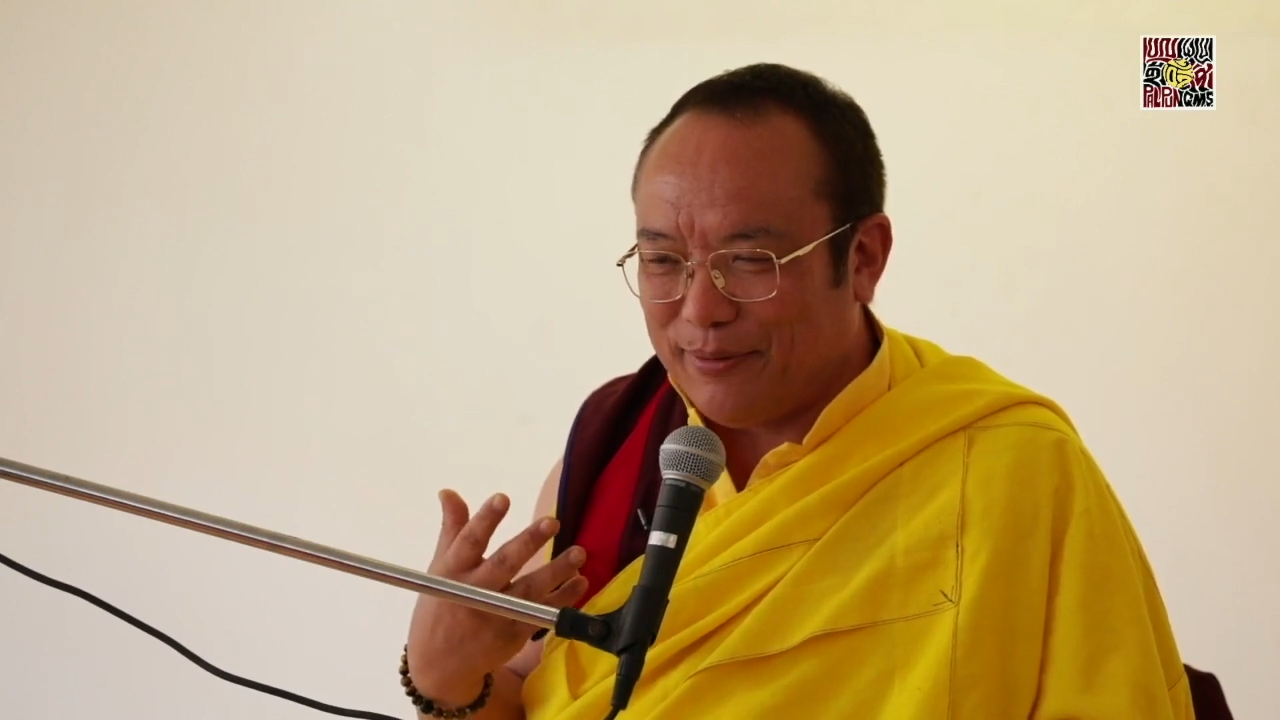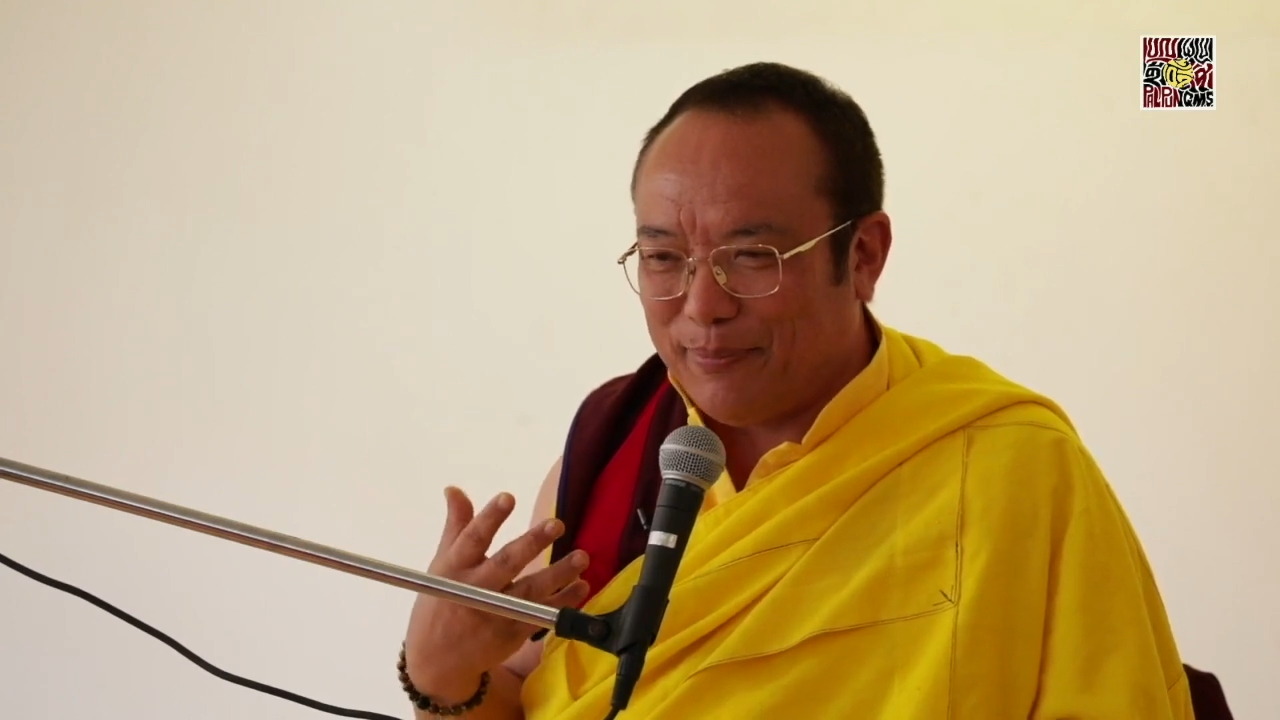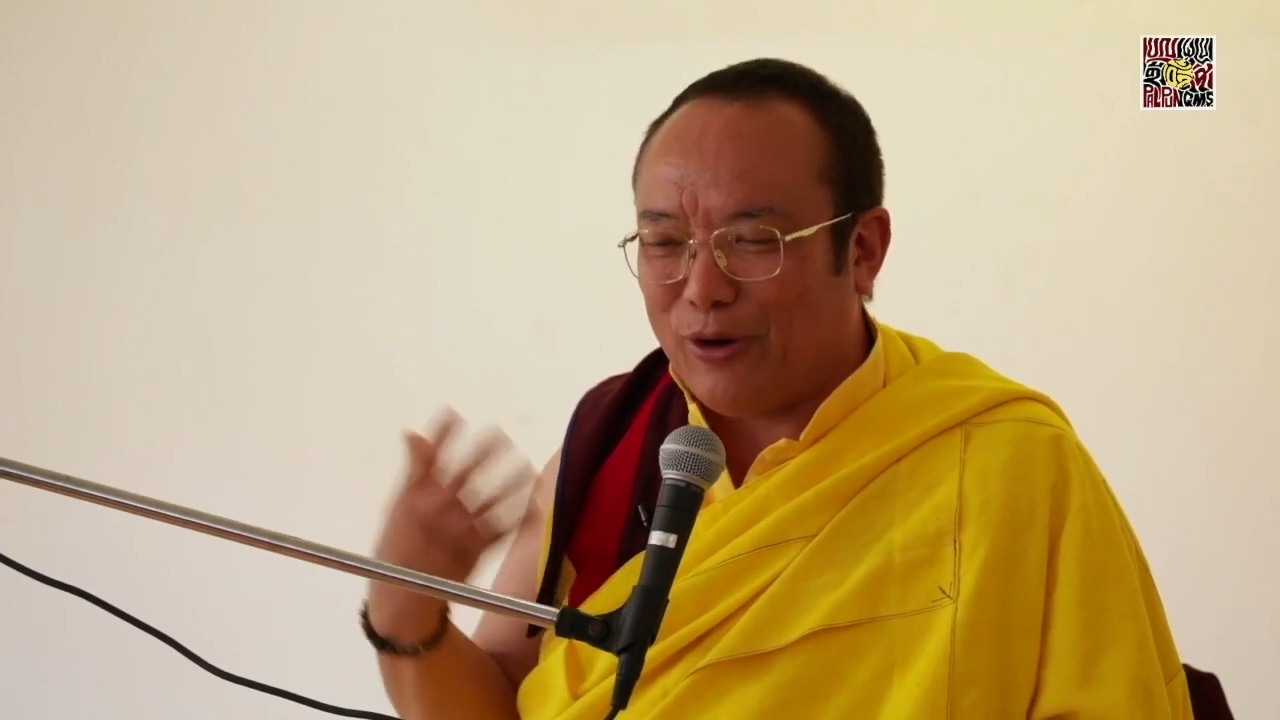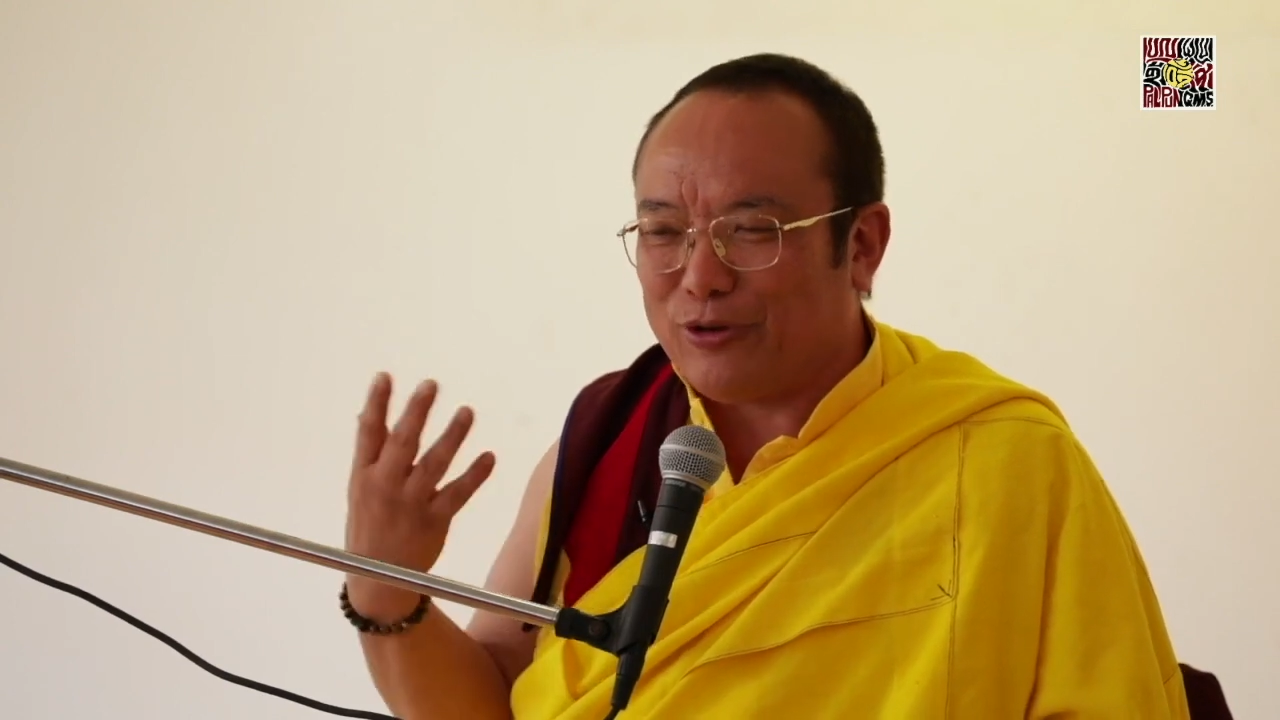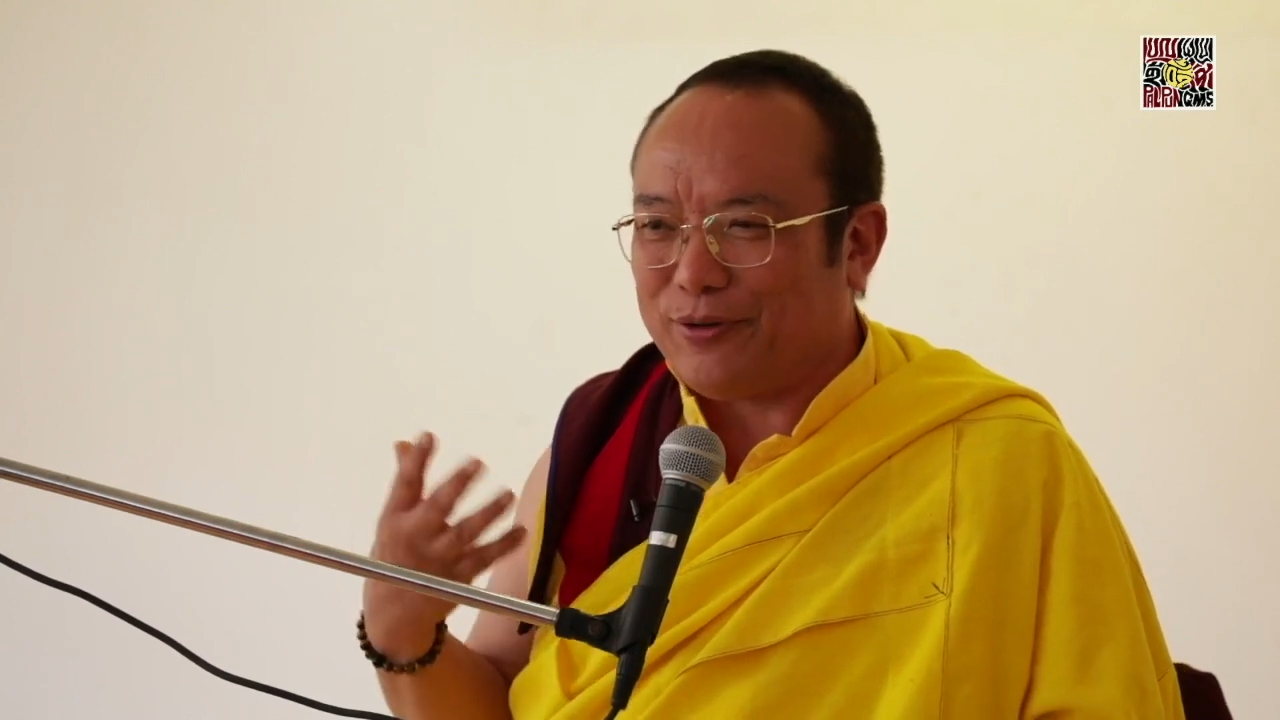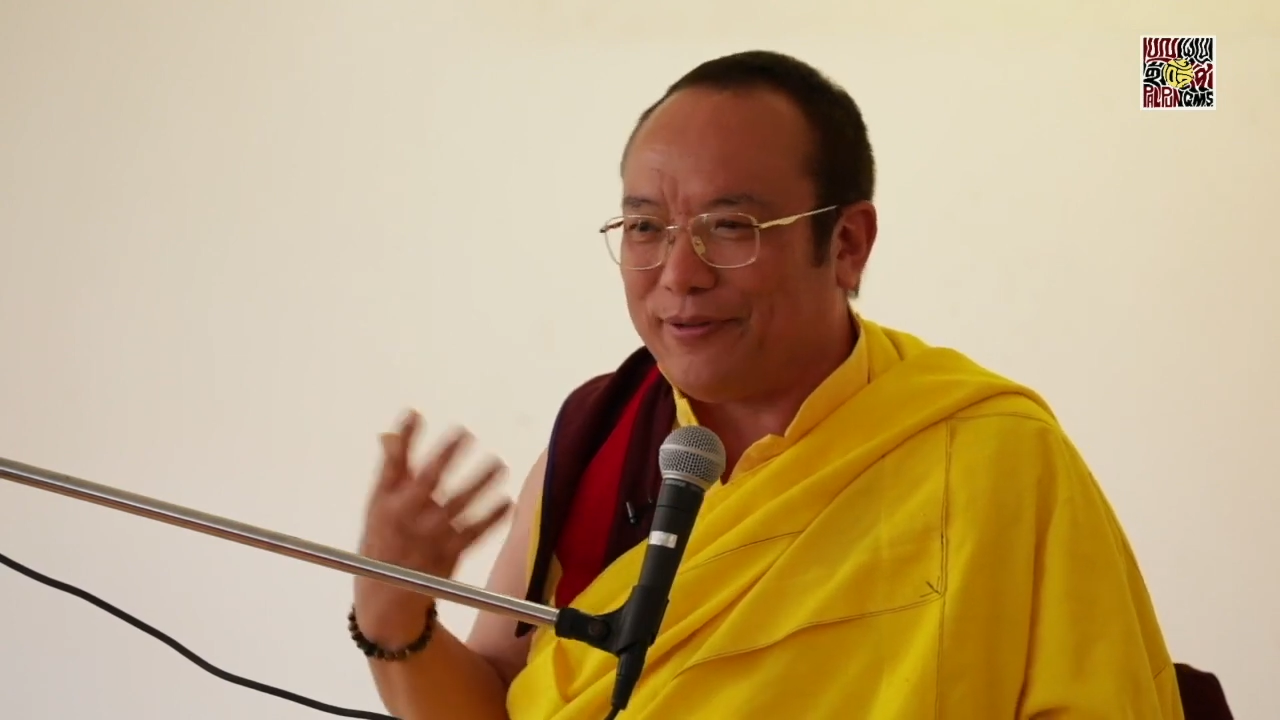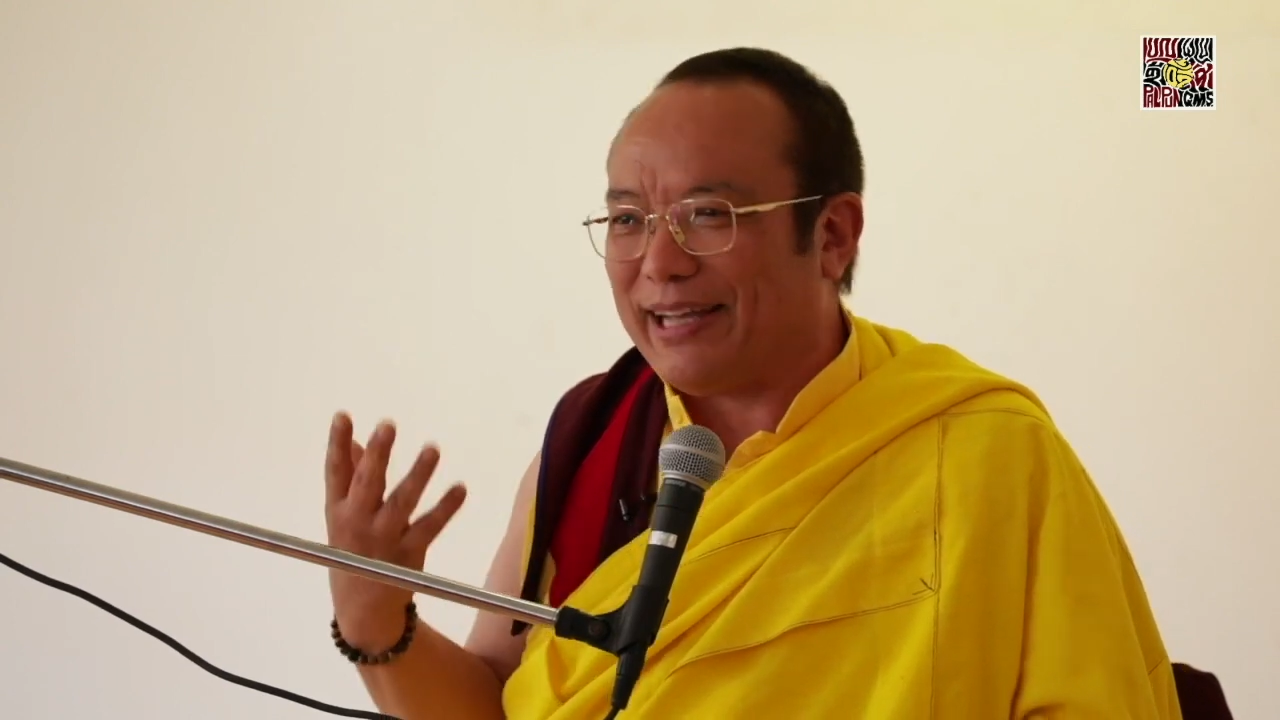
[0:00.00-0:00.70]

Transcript: mount of